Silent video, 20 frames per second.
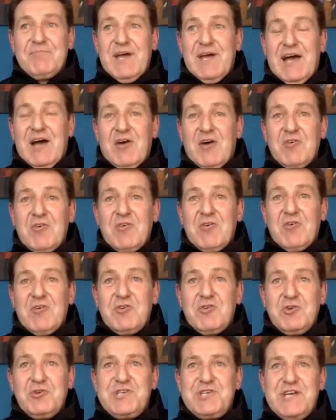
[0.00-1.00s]
house,
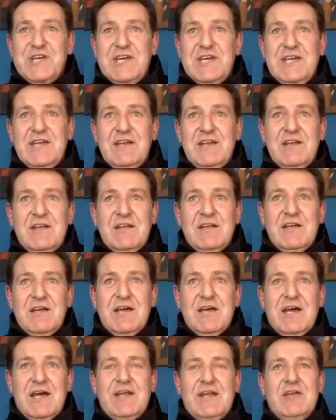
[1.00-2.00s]
Eugene,
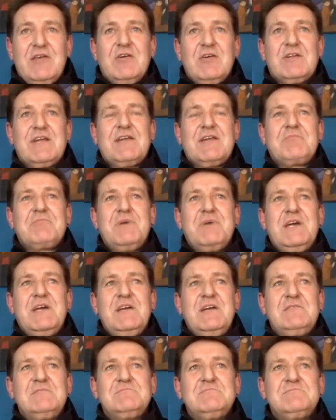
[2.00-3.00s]
and he looked at
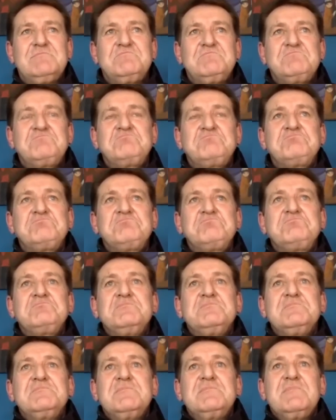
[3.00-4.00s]
me
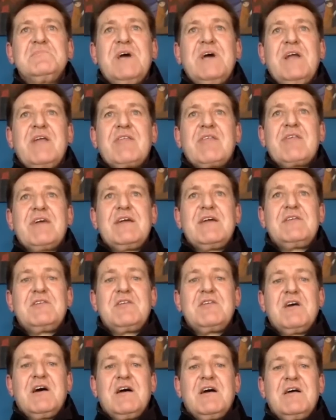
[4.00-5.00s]
and he said,
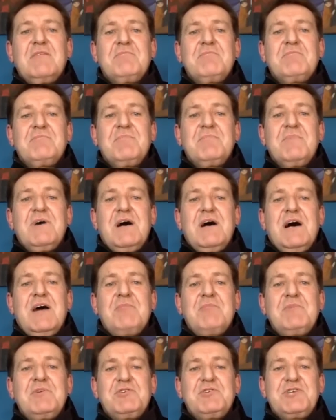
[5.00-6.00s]
"I'm
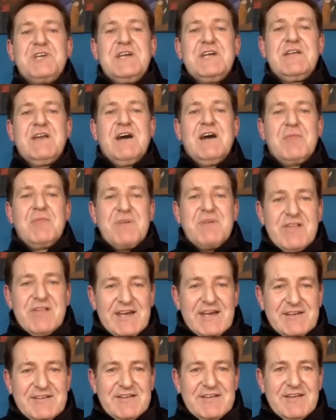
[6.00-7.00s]
I'm Eugene, I'm a
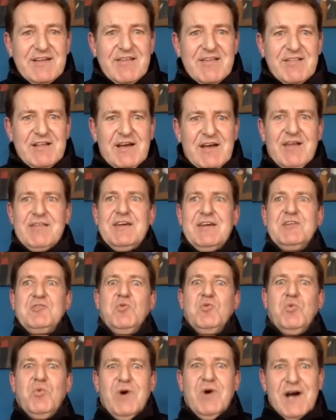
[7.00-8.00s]
Satanist. I
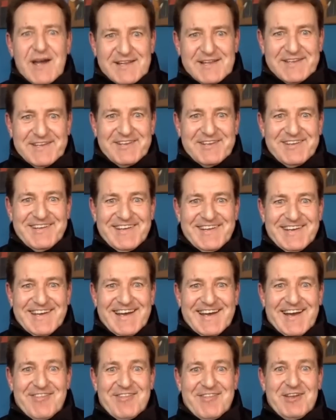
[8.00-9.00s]
said, What?
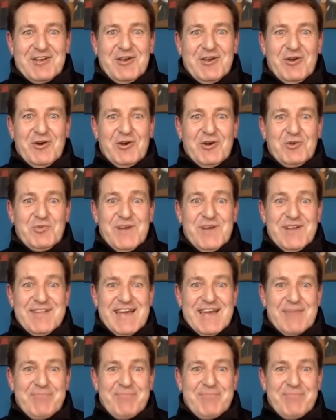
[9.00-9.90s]
I oh, said, What, what